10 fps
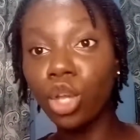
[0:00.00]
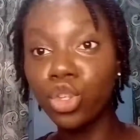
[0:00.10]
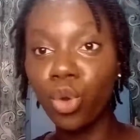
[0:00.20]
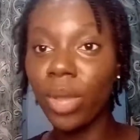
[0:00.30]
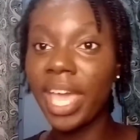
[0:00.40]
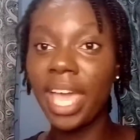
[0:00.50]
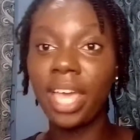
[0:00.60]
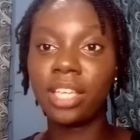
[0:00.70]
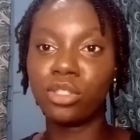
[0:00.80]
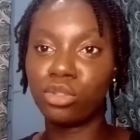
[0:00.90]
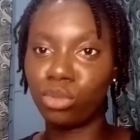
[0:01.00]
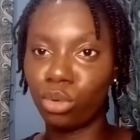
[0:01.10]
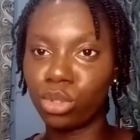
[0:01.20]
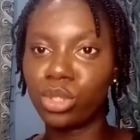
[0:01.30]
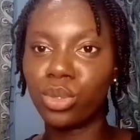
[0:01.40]
your hair is
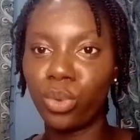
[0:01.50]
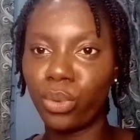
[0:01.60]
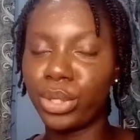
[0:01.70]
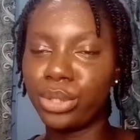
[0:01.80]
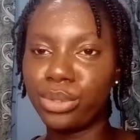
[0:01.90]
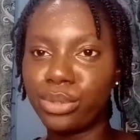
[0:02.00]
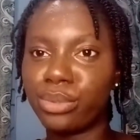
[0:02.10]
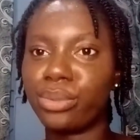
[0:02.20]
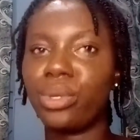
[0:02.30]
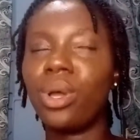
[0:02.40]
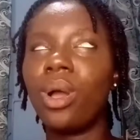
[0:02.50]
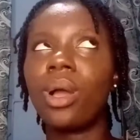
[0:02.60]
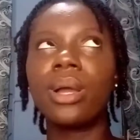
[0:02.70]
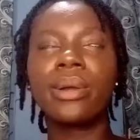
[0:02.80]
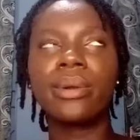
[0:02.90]
not going to
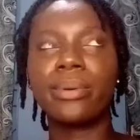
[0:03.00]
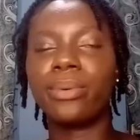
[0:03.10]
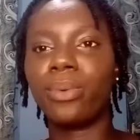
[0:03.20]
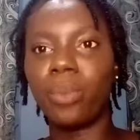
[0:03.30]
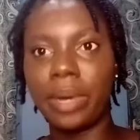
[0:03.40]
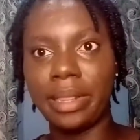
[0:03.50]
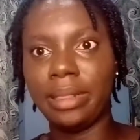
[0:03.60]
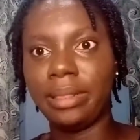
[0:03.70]
grow well.